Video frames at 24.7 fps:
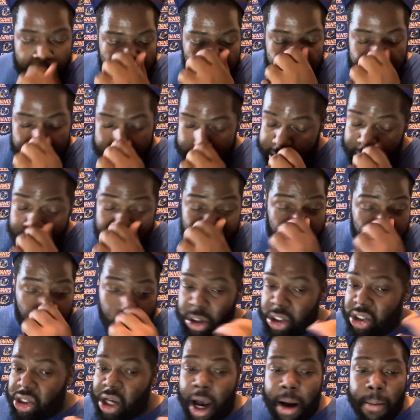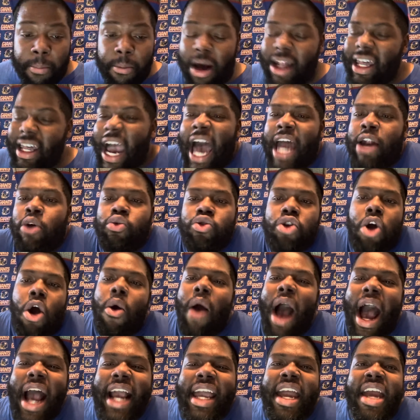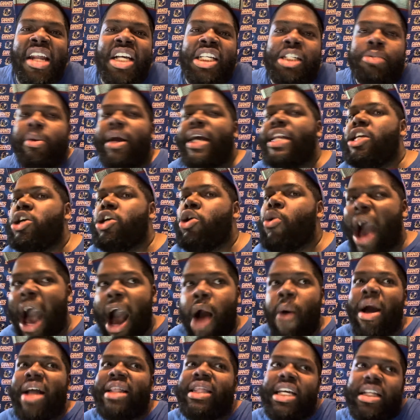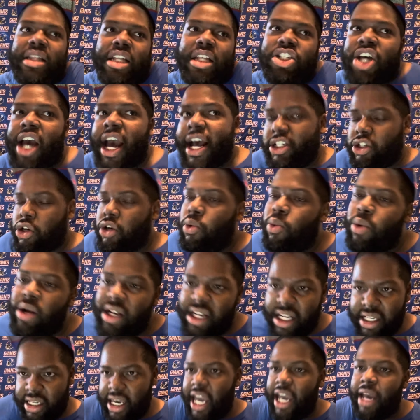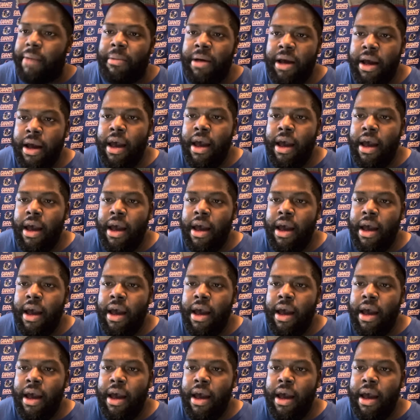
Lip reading: But just do something, bro. Like, I don't know. I can't explain to you how I think the Giants are going to win this game.